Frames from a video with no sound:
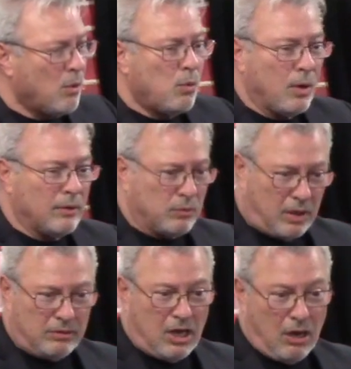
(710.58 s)

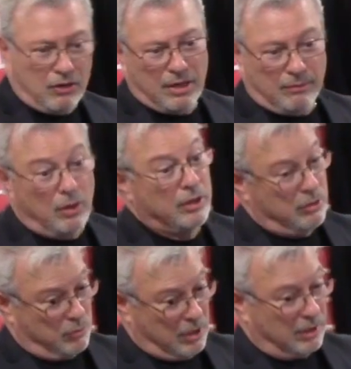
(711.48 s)
What? No, come. Well,
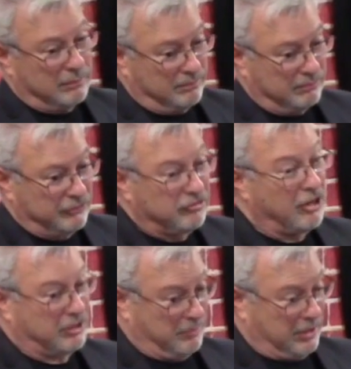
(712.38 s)
you will.
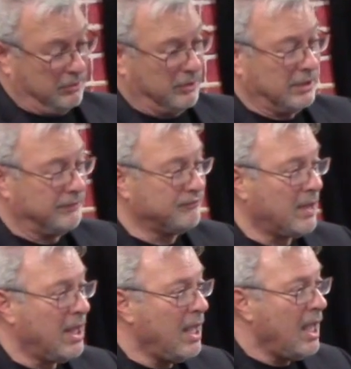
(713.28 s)
Trust me, you will.
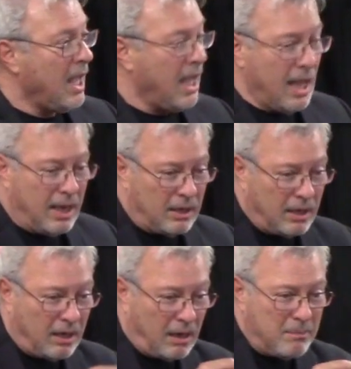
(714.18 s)
And
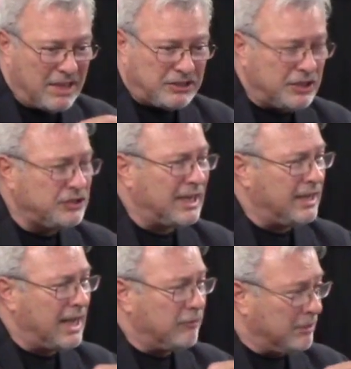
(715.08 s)
a message,
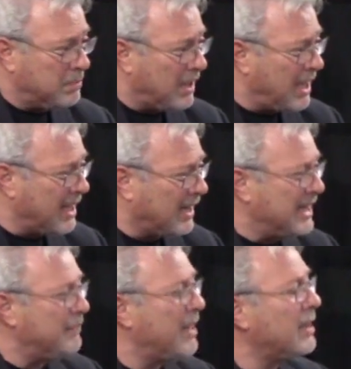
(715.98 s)
a reply on an
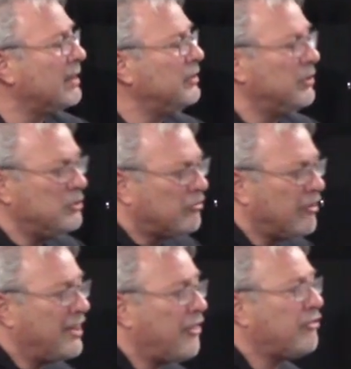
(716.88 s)
email, you
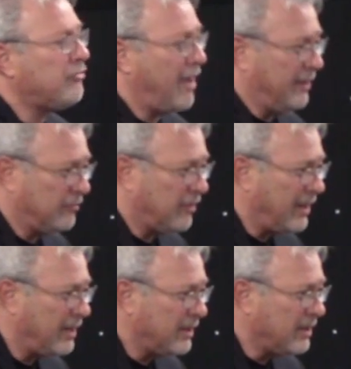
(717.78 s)
create a thread,
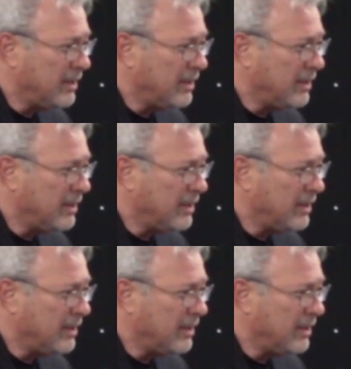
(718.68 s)
right?